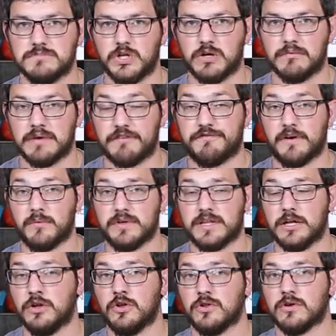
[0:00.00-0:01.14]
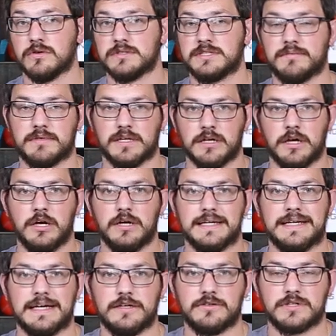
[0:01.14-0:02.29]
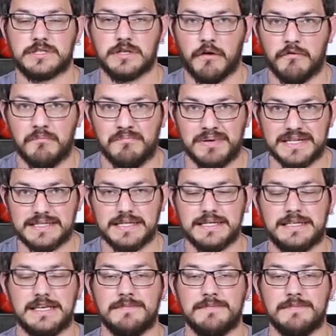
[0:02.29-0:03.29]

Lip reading: you know, have fun with it, learn something, get yourself busy,